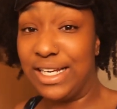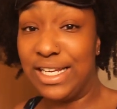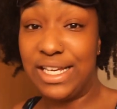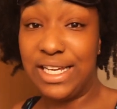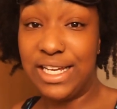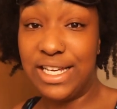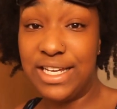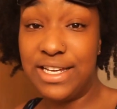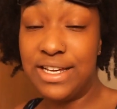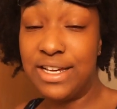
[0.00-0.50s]

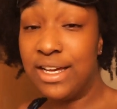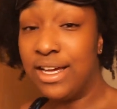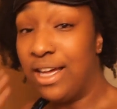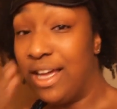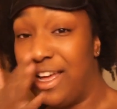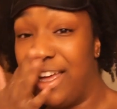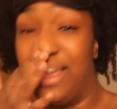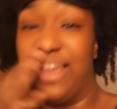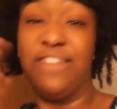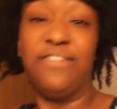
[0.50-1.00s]
Dee,
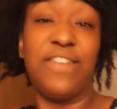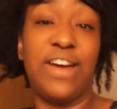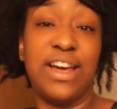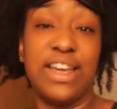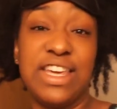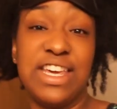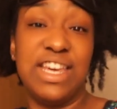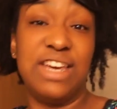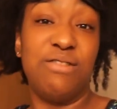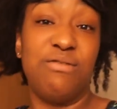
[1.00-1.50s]
if I
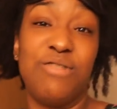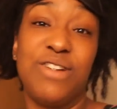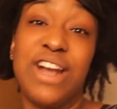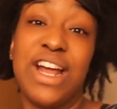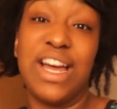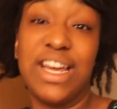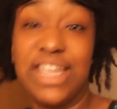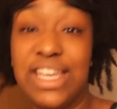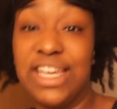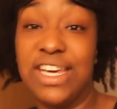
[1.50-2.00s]
can, when
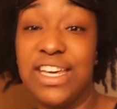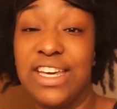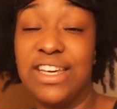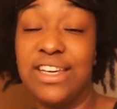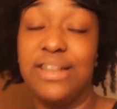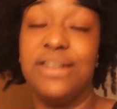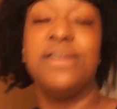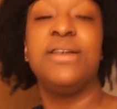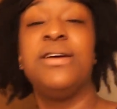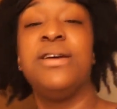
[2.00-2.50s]
I
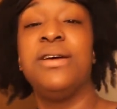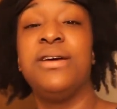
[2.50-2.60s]
can.